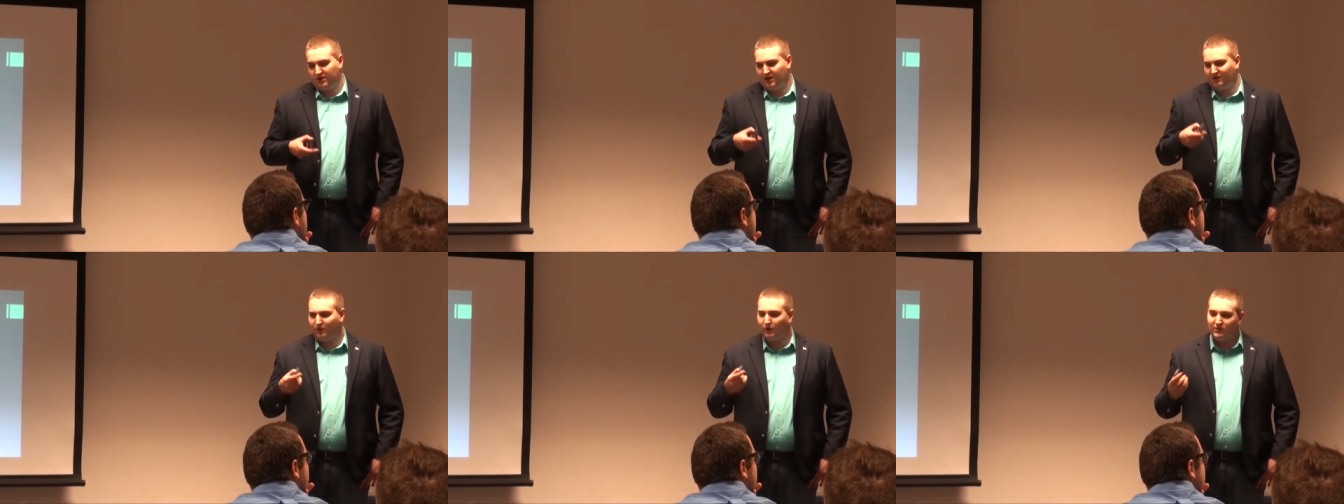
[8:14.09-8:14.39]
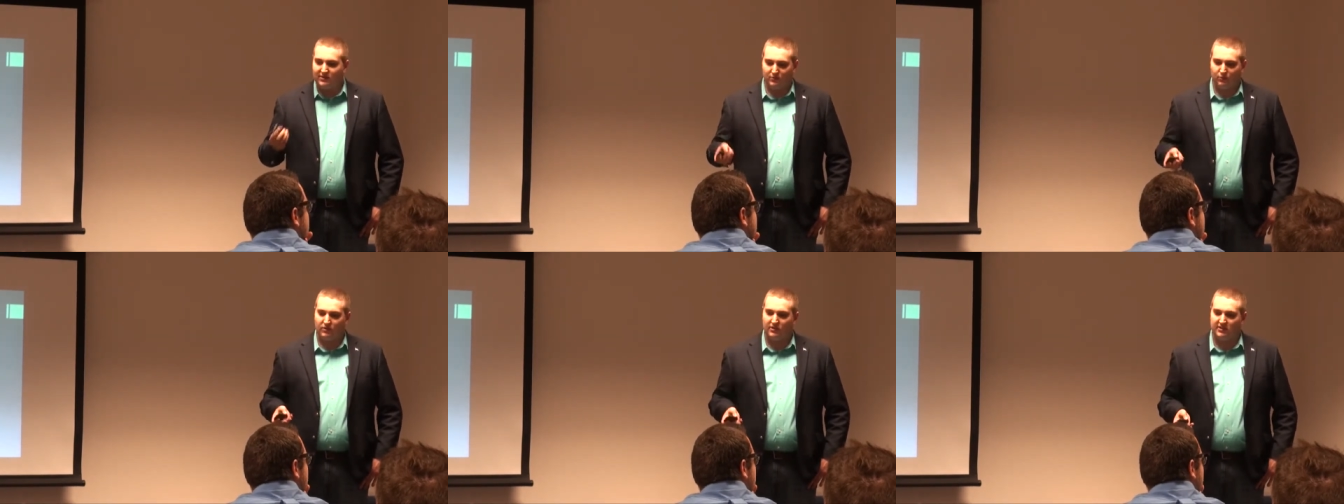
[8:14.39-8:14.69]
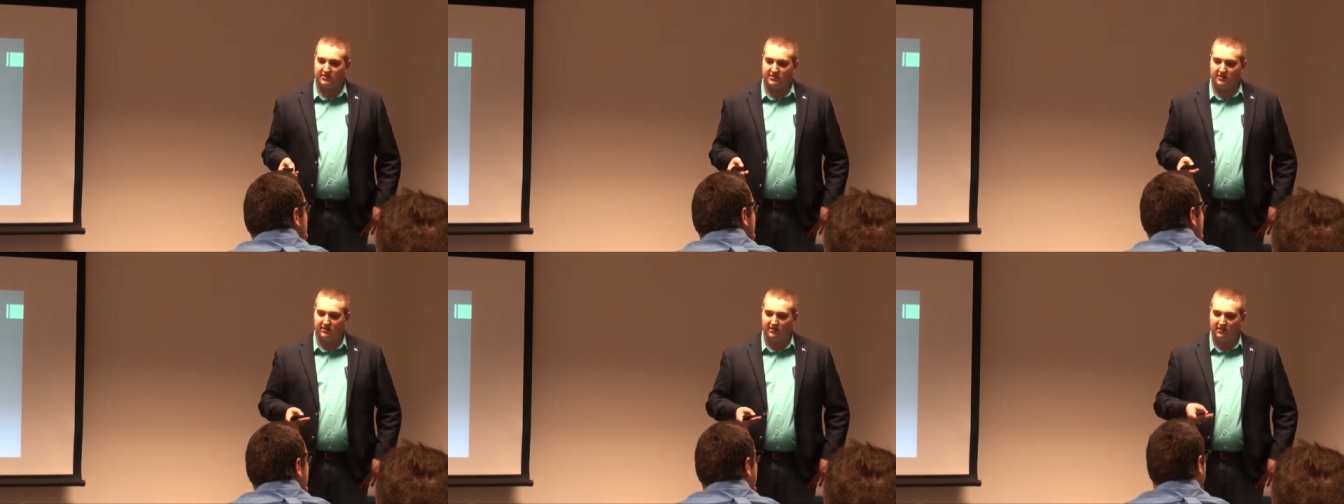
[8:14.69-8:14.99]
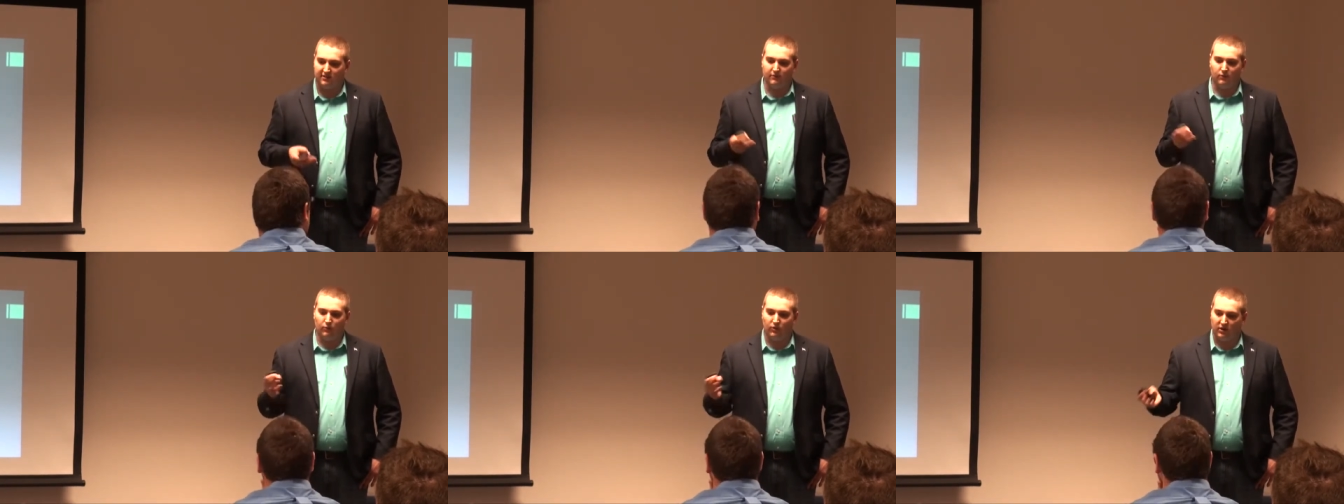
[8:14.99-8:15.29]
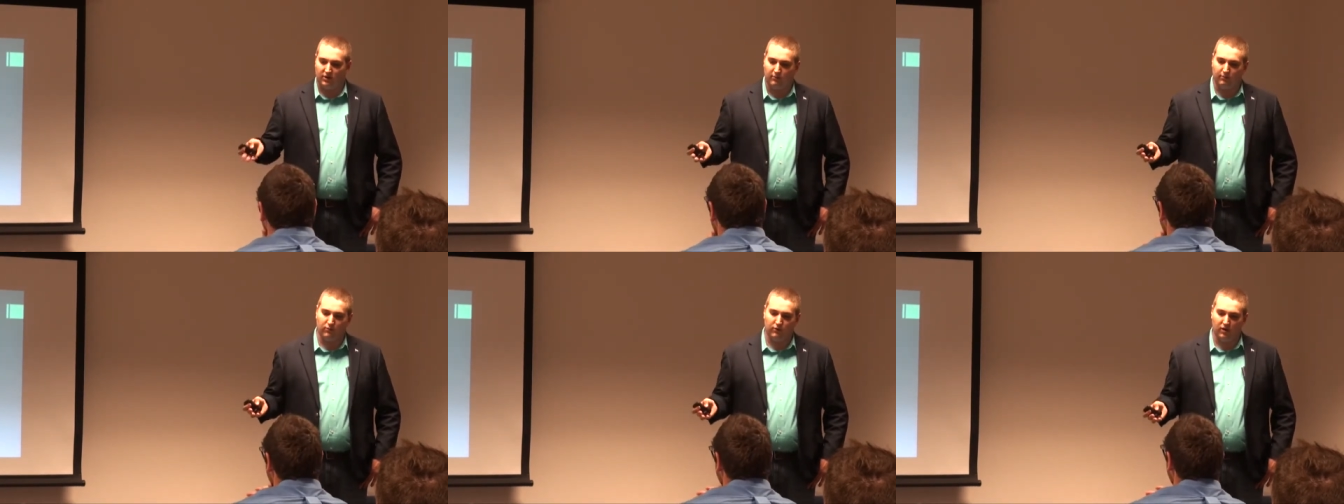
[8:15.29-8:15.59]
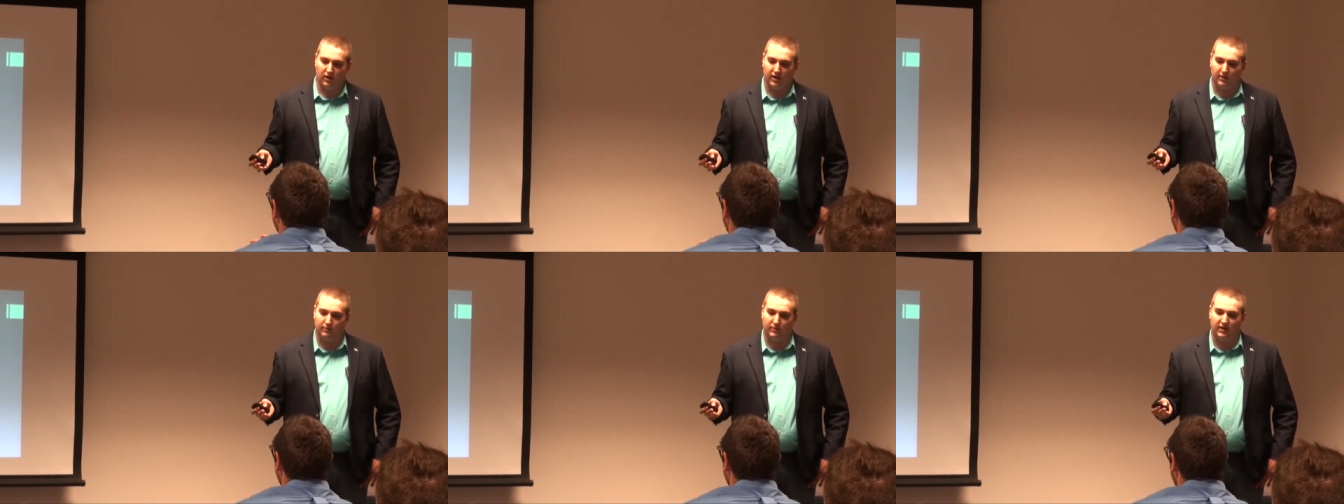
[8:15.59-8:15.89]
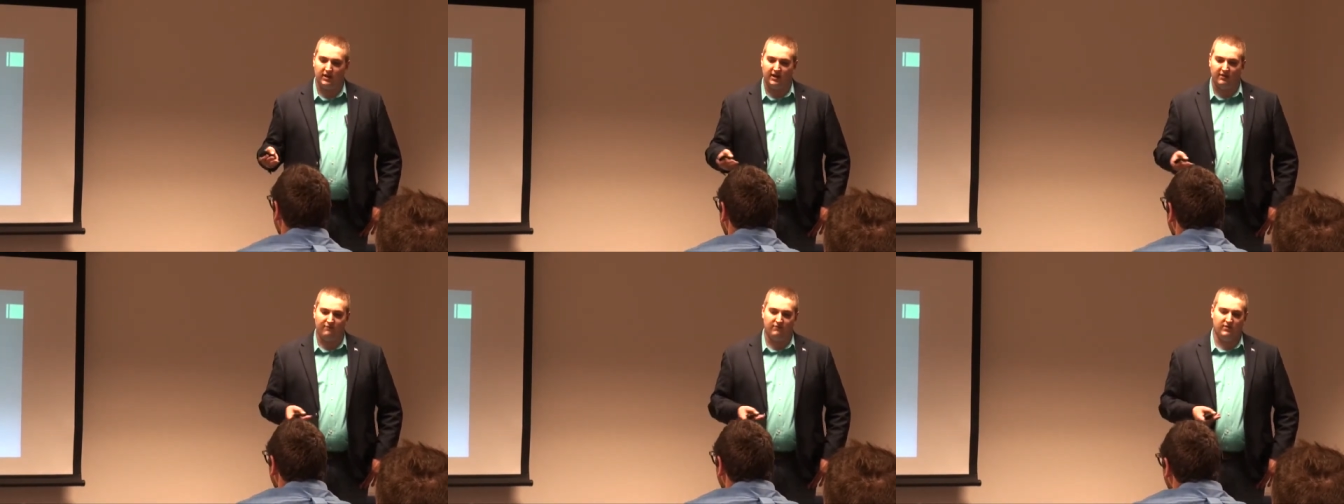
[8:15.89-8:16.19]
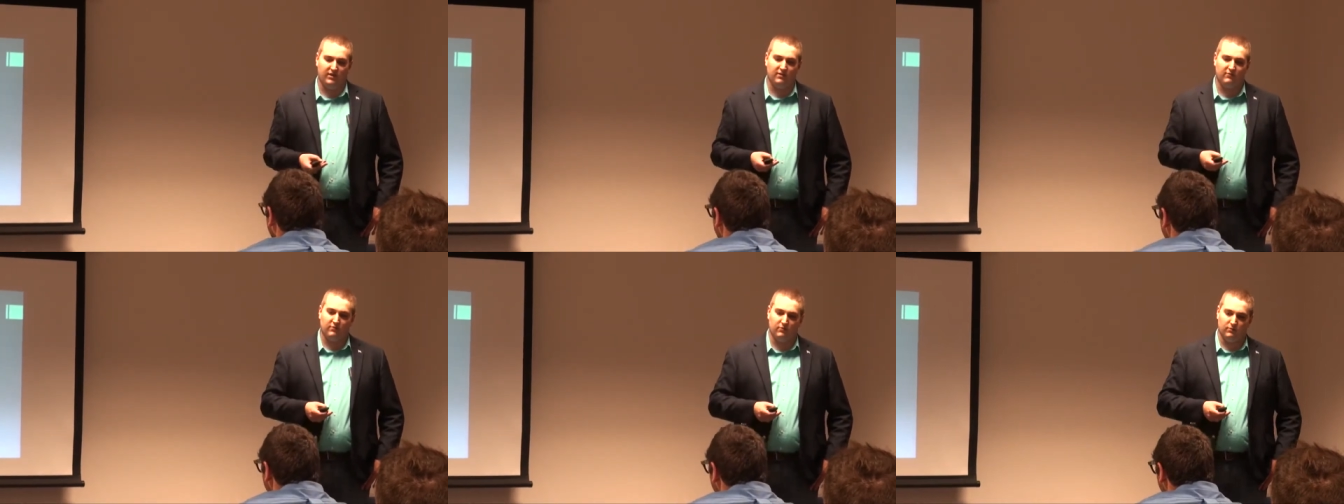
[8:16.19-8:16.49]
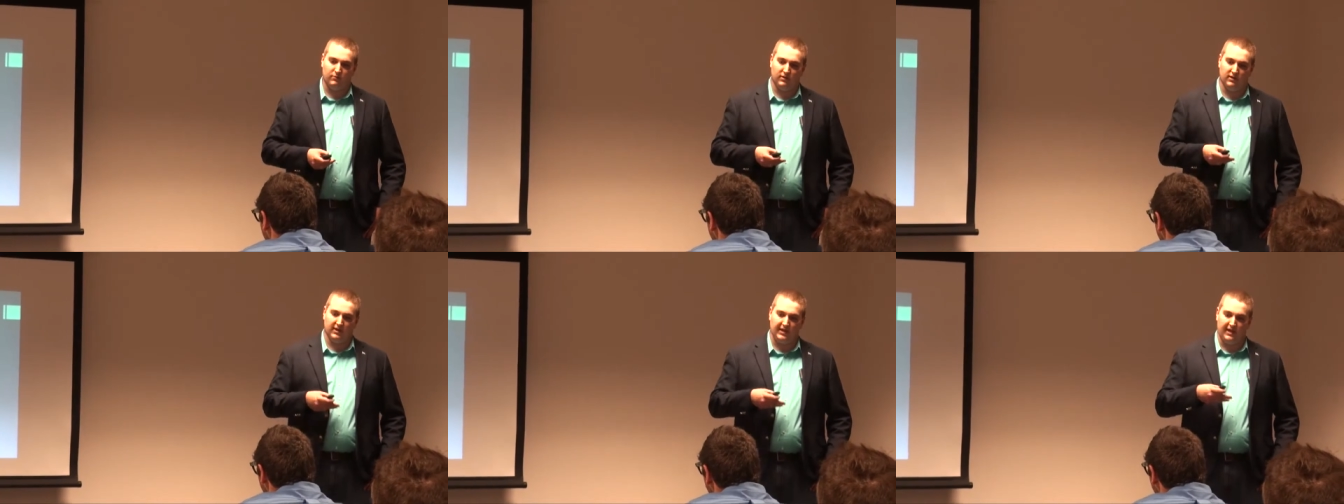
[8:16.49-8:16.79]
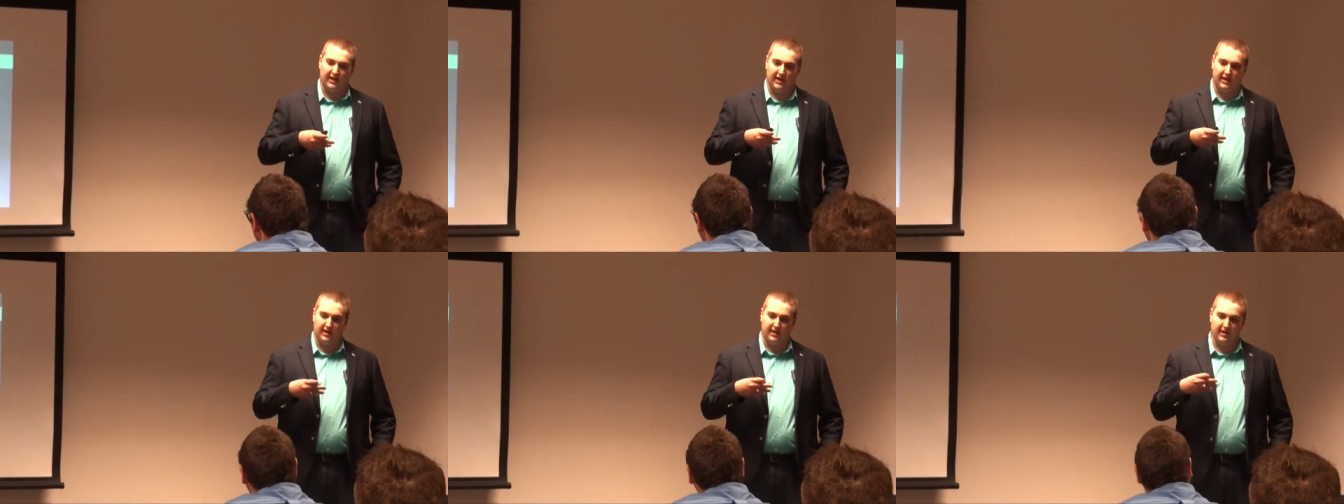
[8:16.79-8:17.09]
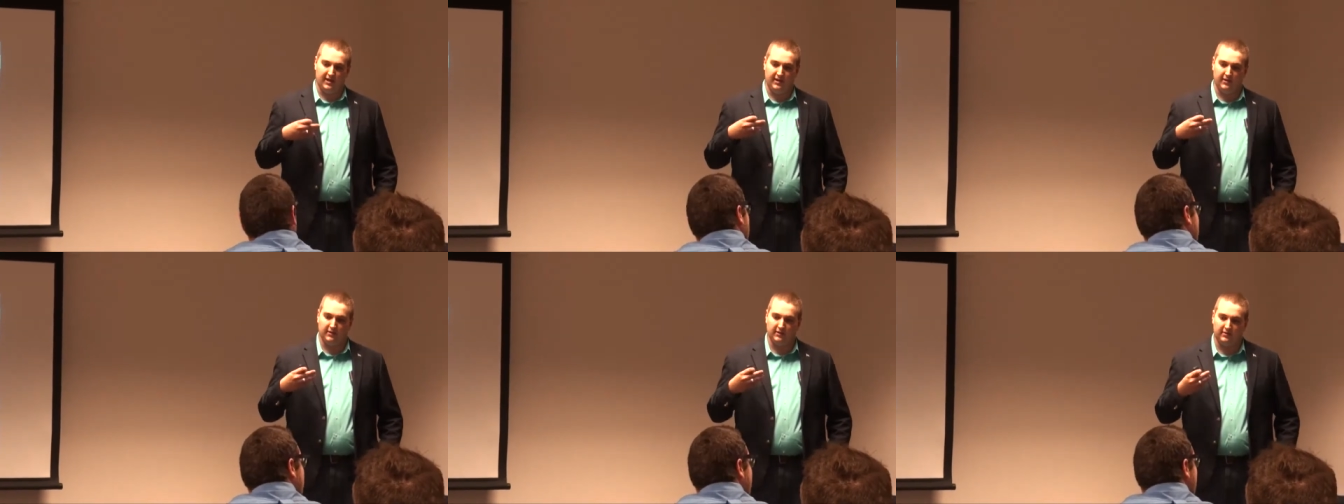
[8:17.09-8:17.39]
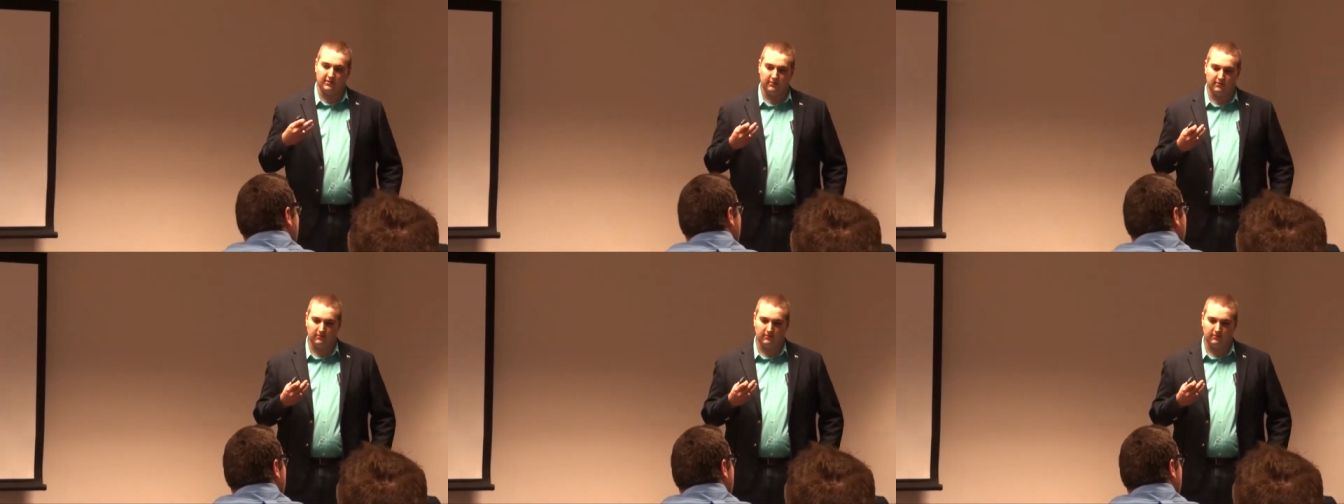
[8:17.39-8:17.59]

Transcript: I've always wanted to live and work abroad, but I've never really had